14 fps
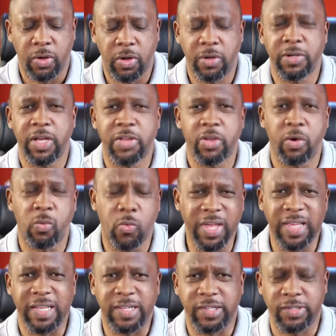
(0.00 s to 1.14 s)
Under your
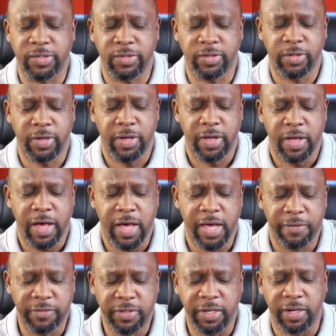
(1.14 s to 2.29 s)
wings, I
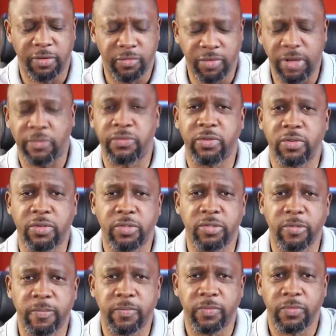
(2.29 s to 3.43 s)
have taken refuge.